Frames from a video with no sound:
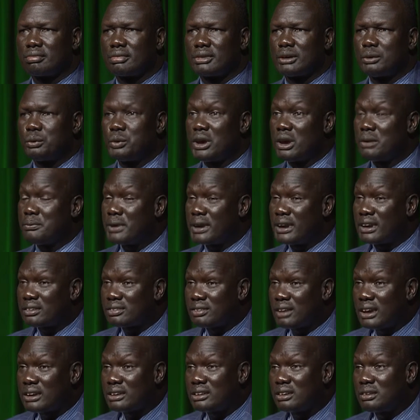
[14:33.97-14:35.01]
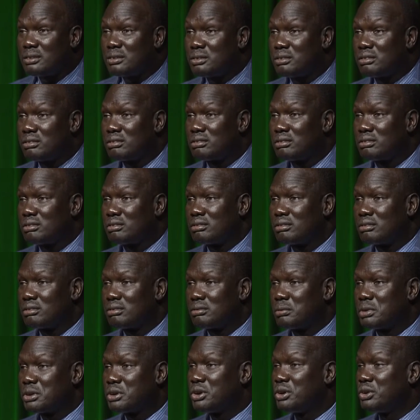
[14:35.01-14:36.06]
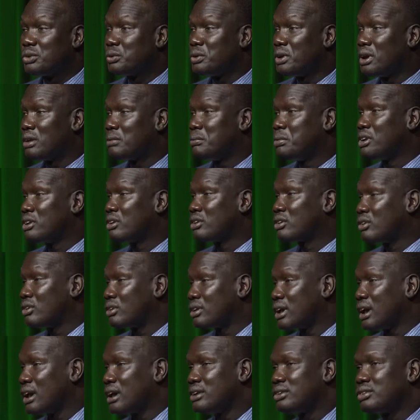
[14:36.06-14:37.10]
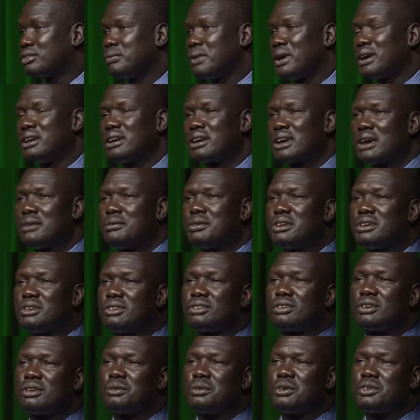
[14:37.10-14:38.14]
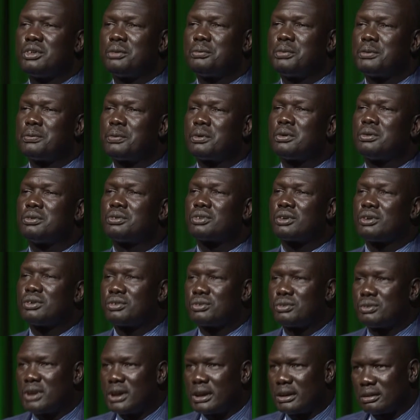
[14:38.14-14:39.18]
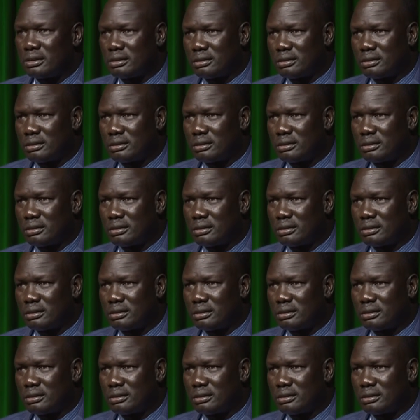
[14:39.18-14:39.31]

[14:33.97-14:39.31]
We are very excited because we will be recognized by the Cabinet Church with the people of South Sudan.